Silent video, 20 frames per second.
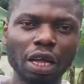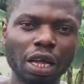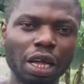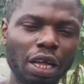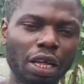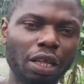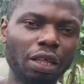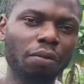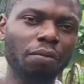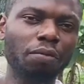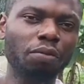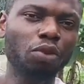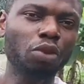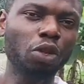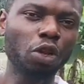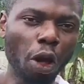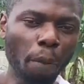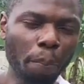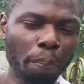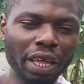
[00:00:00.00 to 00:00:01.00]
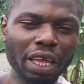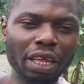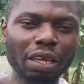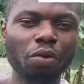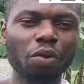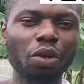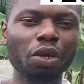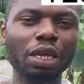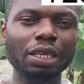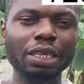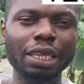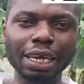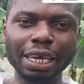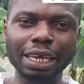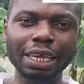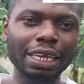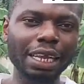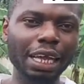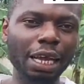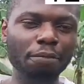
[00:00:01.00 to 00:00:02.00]
uh, sloppy when you're
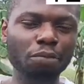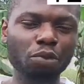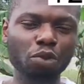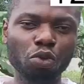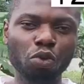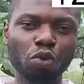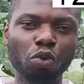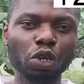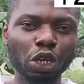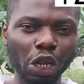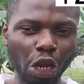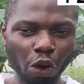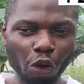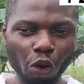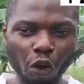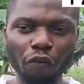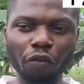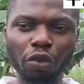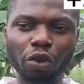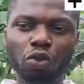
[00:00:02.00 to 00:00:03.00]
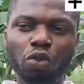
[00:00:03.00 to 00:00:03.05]
taking them to the oven.